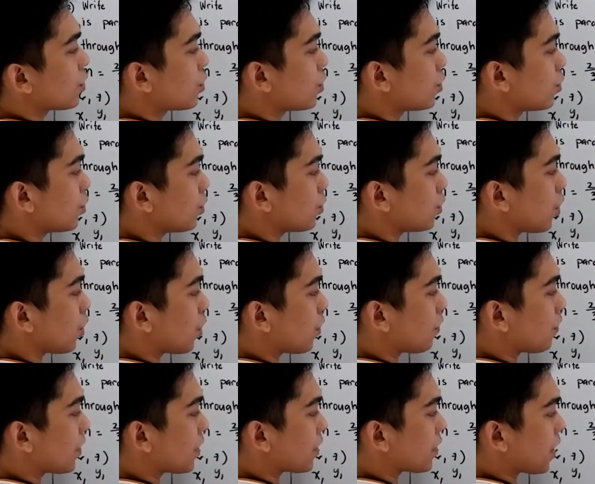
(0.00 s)
2
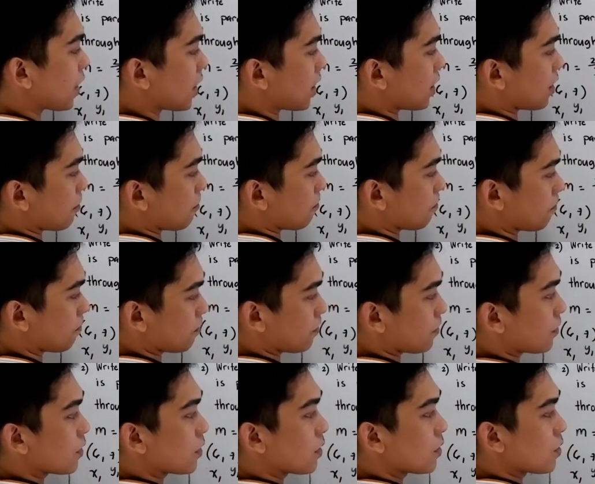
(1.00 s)
over 3.
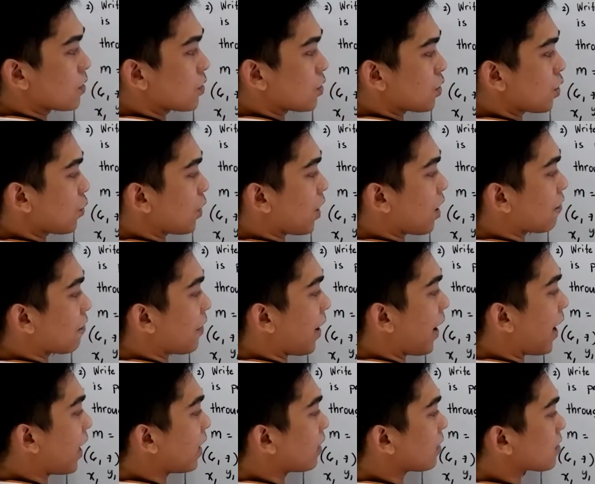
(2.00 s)
So we have
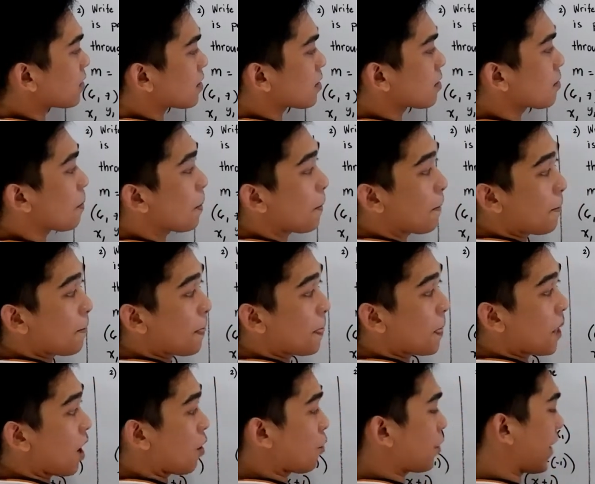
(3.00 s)
x.
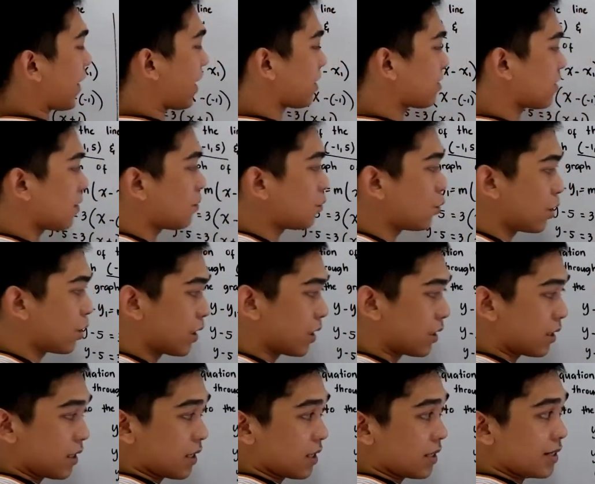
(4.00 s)
Our x sub
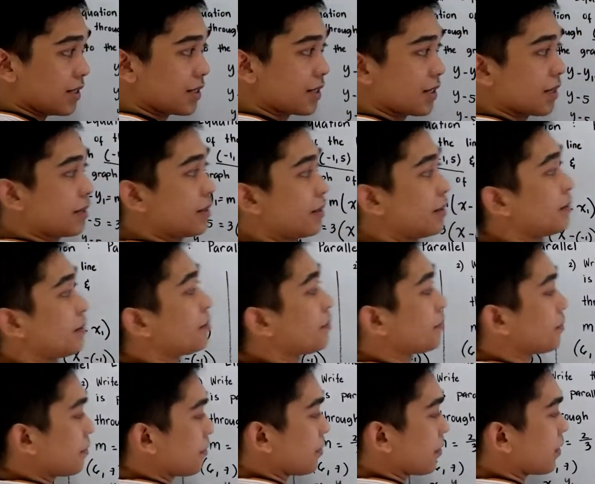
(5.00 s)
1 is
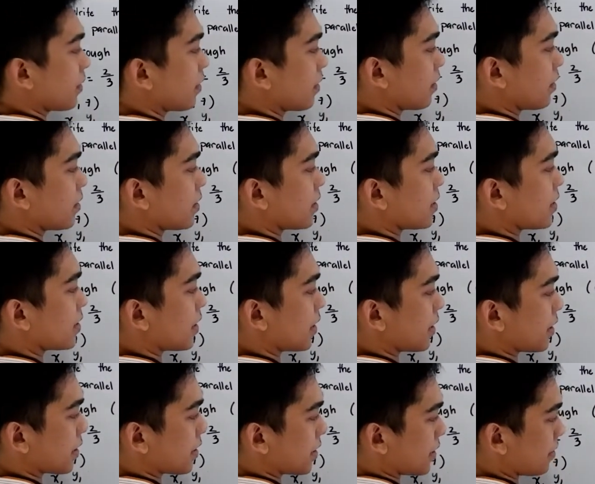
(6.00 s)

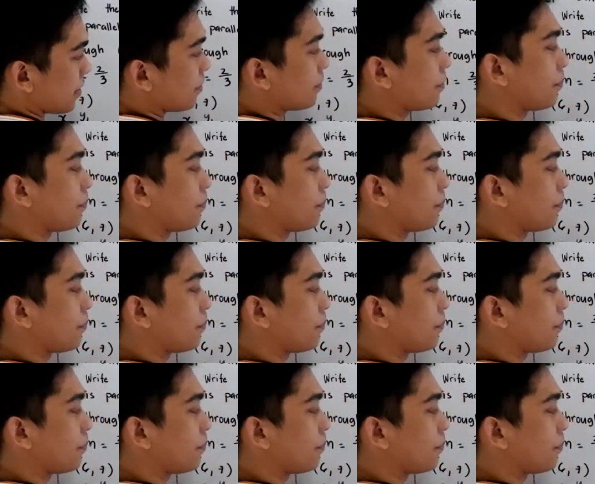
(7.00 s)
6.